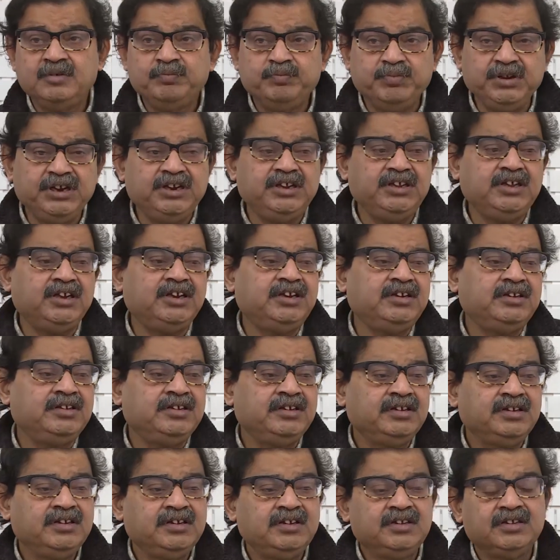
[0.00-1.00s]
period,
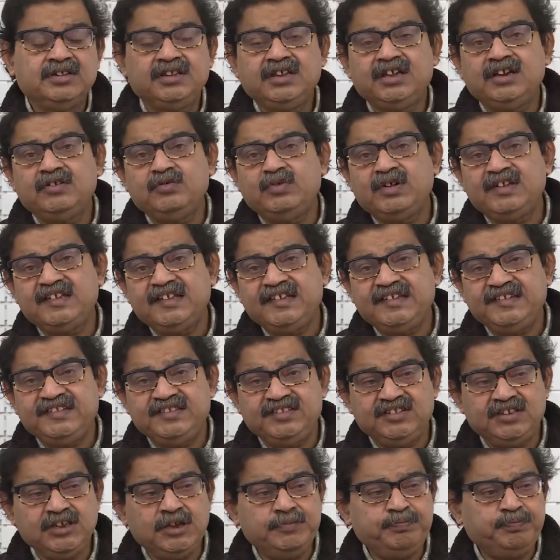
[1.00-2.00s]
there was a
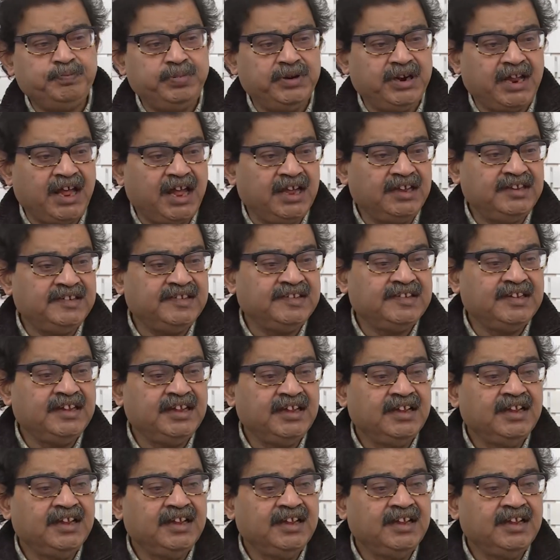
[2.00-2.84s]
steep rise